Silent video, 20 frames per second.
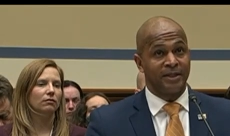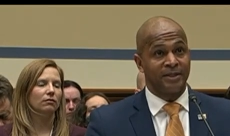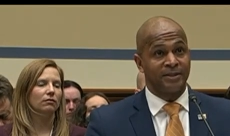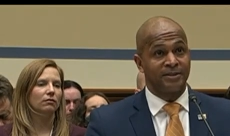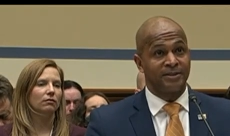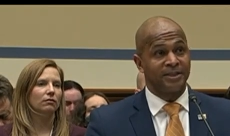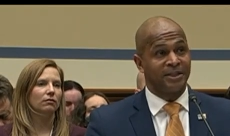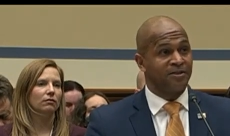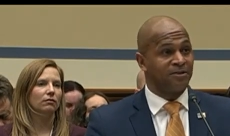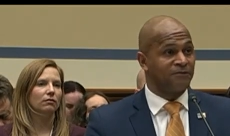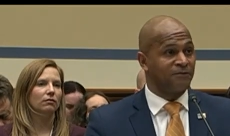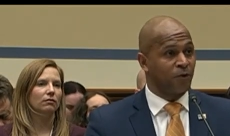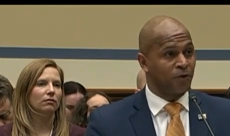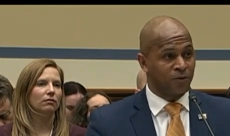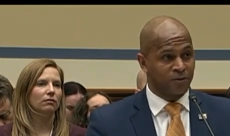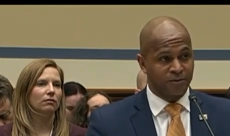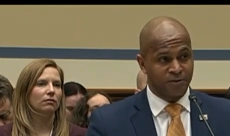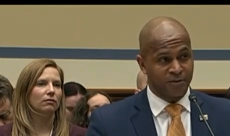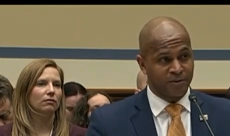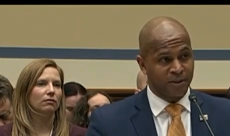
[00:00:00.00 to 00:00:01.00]
Speaker 1: uh, tend to
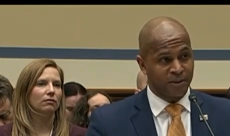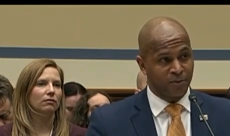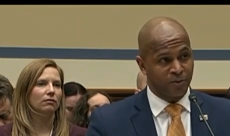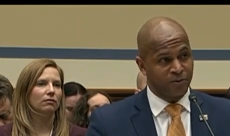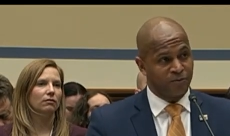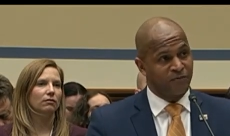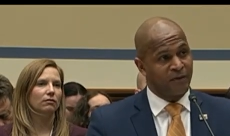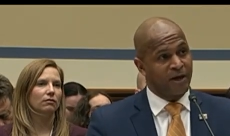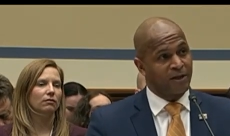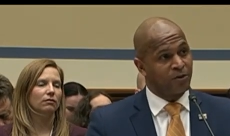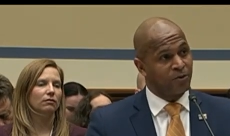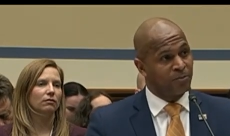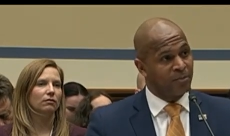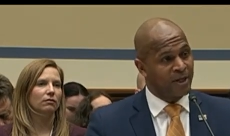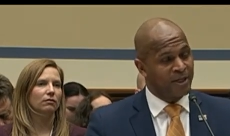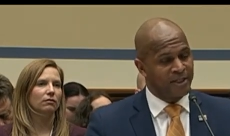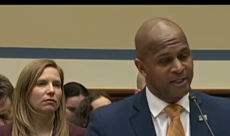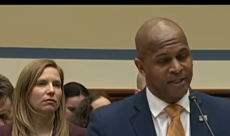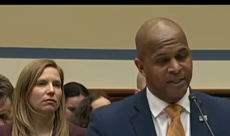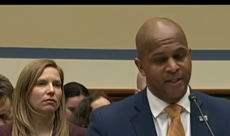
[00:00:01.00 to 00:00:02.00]
focus on them. We follow
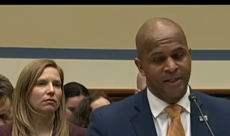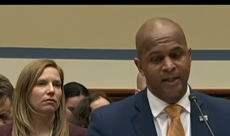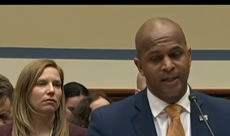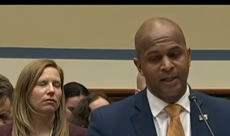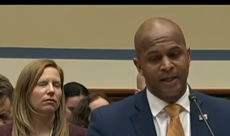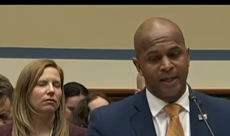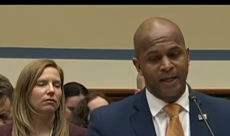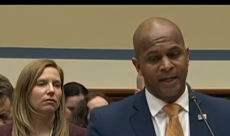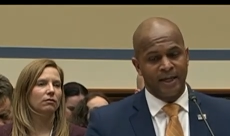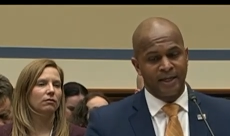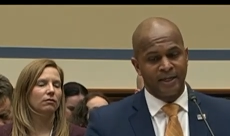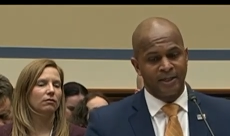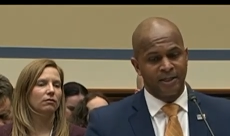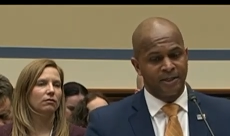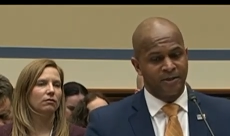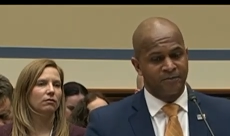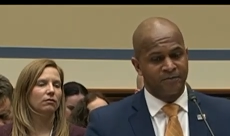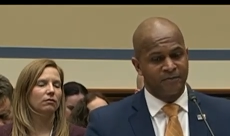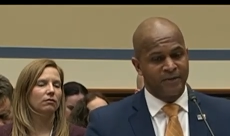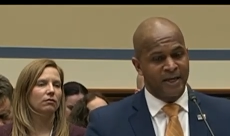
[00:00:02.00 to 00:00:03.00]
money, and
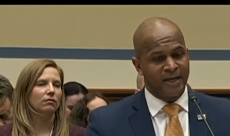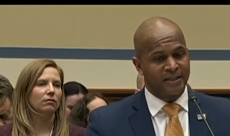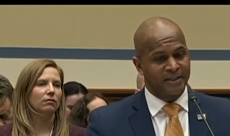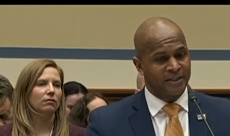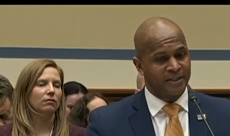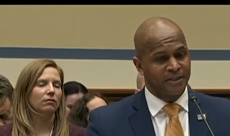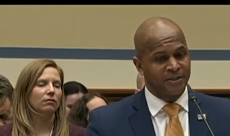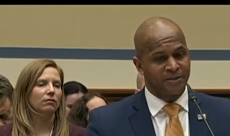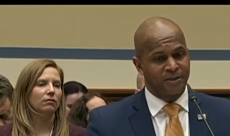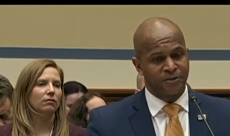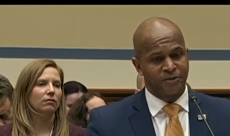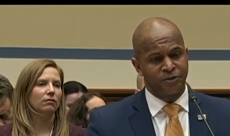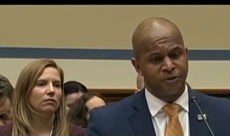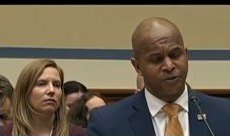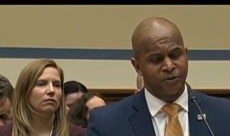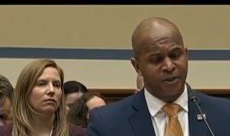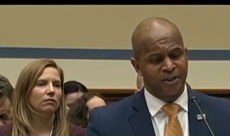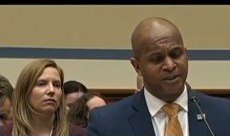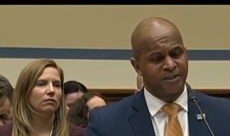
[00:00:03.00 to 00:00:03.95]
if that leads us to a